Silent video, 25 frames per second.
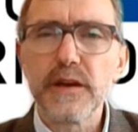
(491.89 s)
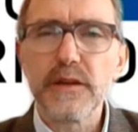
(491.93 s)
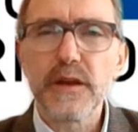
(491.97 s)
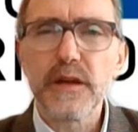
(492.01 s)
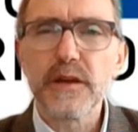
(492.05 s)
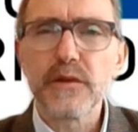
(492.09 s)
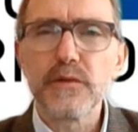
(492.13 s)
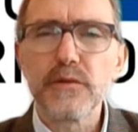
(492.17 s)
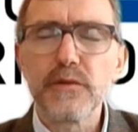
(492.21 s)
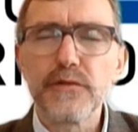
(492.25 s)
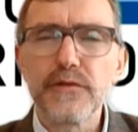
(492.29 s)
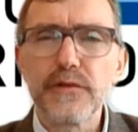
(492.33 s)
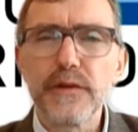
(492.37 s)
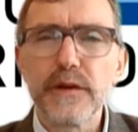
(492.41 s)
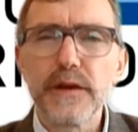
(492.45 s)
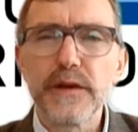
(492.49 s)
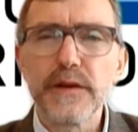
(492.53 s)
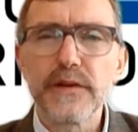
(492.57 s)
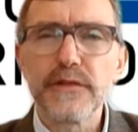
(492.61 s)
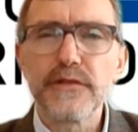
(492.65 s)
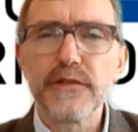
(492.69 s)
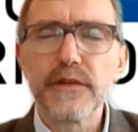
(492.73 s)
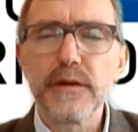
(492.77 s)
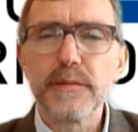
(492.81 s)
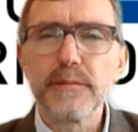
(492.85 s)
and also
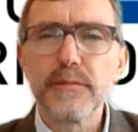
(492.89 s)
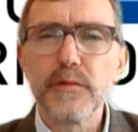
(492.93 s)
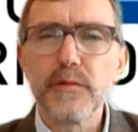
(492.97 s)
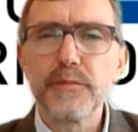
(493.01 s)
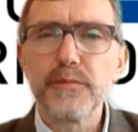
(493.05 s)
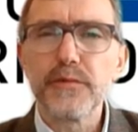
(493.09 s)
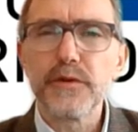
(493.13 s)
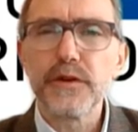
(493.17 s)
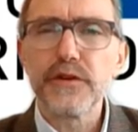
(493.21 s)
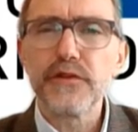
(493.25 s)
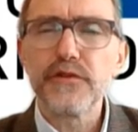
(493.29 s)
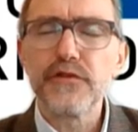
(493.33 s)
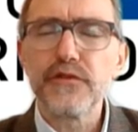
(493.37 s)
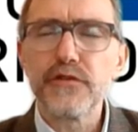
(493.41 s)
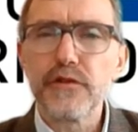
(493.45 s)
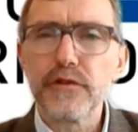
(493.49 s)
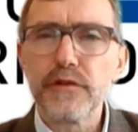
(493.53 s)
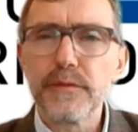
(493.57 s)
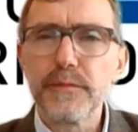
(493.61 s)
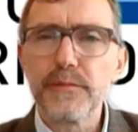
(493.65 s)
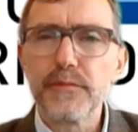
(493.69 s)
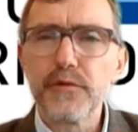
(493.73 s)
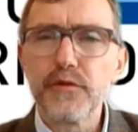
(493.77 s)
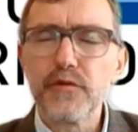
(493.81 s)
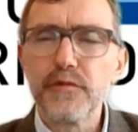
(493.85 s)
had some operational
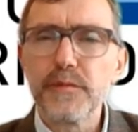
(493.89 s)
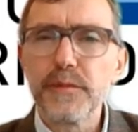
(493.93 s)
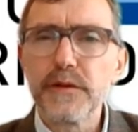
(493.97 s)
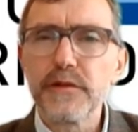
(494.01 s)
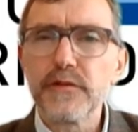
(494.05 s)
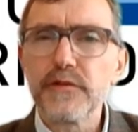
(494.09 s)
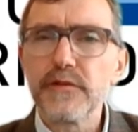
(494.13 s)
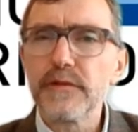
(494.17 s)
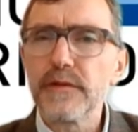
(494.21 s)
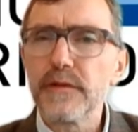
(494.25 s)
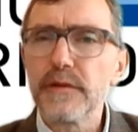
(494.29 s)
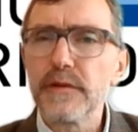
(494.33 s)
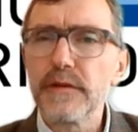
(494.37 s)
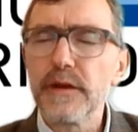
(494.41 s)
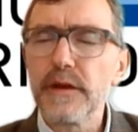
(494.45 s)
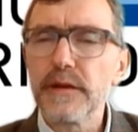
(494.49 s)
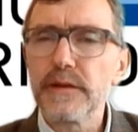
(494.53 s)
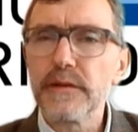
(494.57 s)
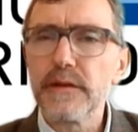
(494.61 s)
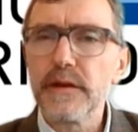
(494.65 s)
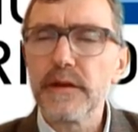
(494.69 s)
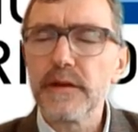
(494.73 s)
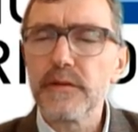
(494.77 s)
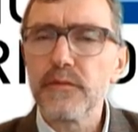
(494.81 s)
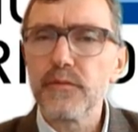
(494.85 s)
improvements that
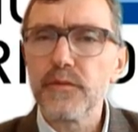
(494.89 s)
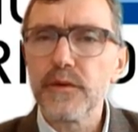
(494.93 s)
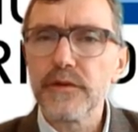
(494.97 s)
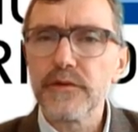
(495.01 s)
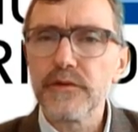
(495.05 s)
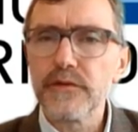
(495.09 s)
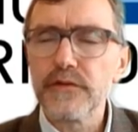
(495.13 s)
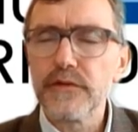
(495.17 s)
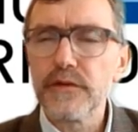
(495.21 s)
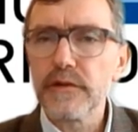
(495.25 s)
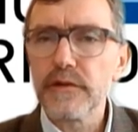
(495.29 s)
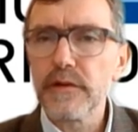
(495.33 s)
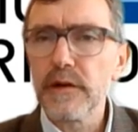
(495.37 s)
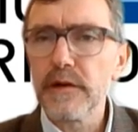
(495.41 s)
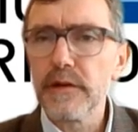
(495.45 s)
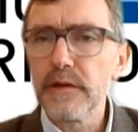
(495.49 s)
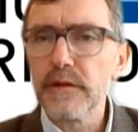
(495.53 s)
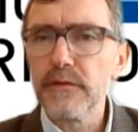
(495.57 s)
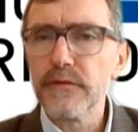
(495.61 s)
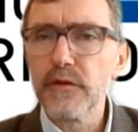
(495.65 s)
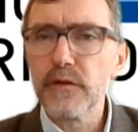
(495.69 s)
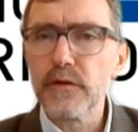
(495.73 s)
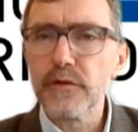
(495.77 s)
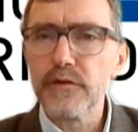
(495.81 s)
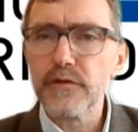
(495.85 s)
were certainly
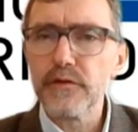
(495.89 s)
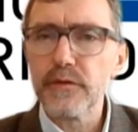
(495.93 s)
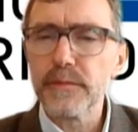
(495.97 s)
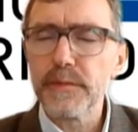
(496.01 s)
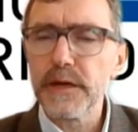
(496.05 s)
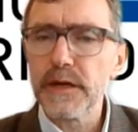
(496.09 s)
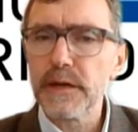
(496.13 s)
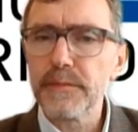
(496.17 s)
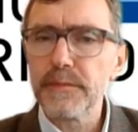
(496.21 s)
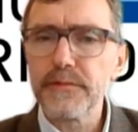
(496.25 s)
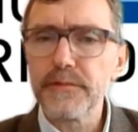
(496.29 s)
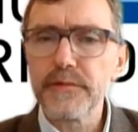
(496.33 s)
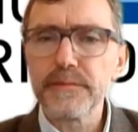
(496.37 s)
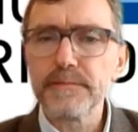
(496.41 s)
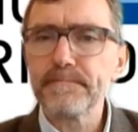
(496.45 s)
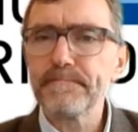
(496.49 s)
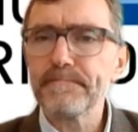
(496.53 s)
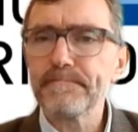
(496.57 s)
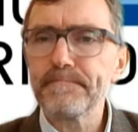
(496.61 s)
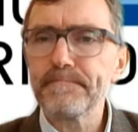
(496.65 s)
the volume helped.